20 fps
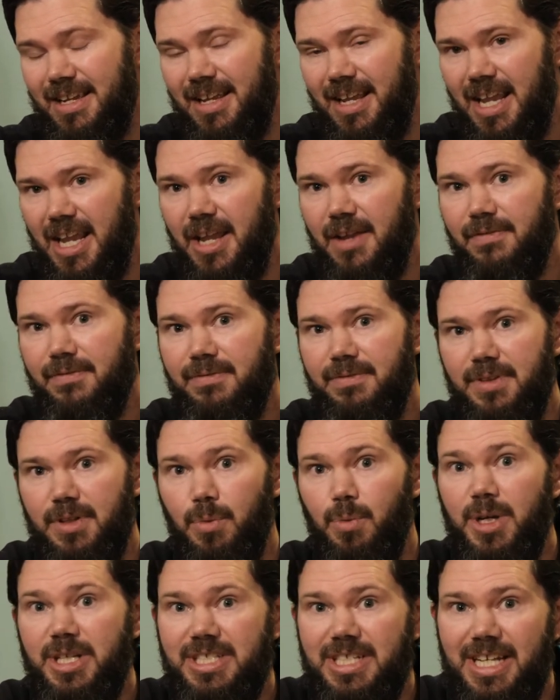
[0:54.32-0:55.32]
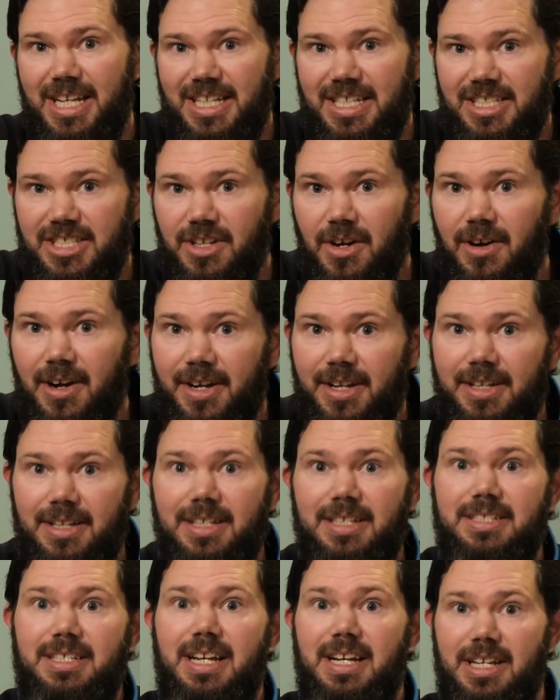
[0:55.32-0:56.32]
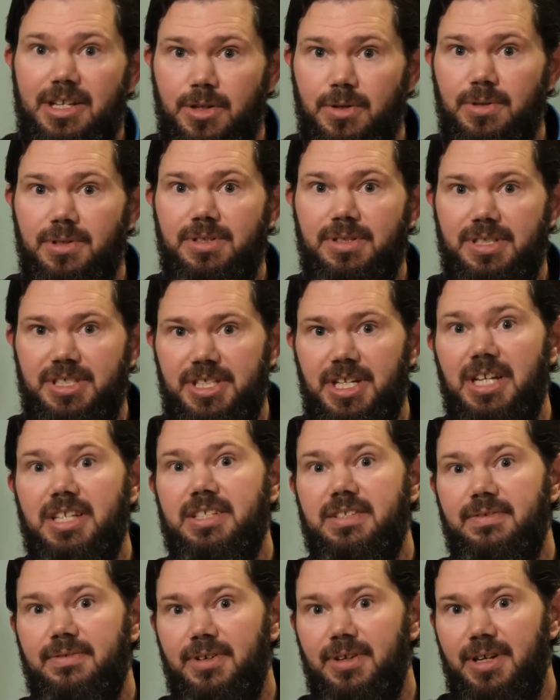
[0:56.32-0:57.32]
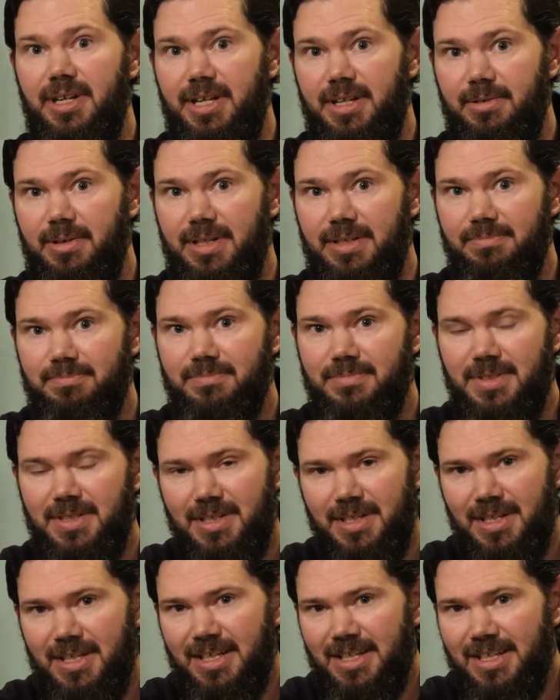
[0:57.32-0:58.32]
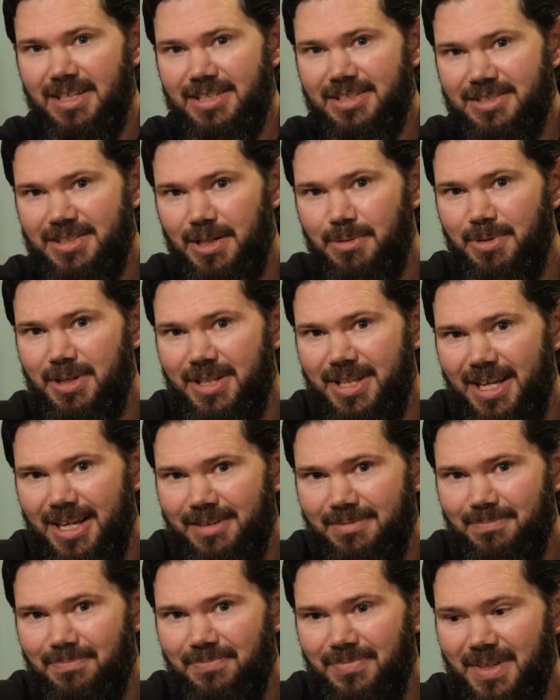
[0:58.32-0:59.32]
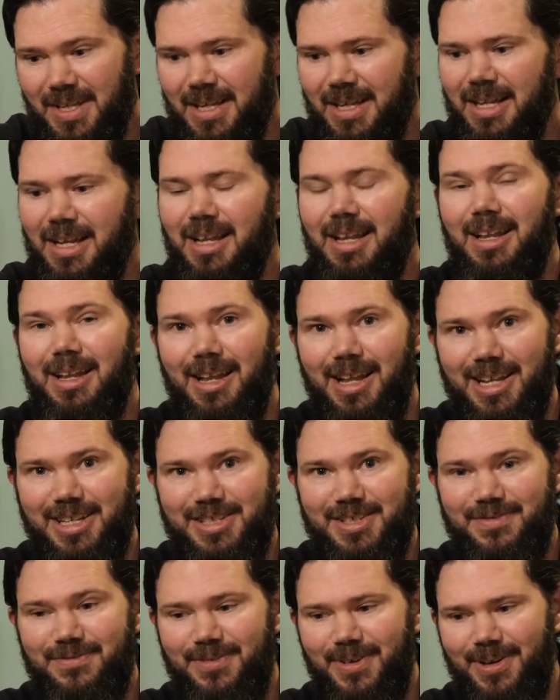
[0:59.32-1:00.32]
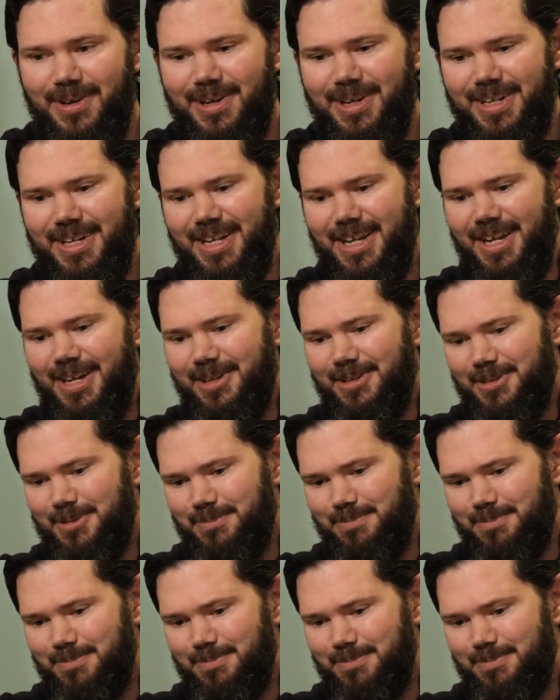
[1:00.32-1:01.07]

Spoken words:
if the whiskey inside it is any good to justify anyway. So with that, let's find out.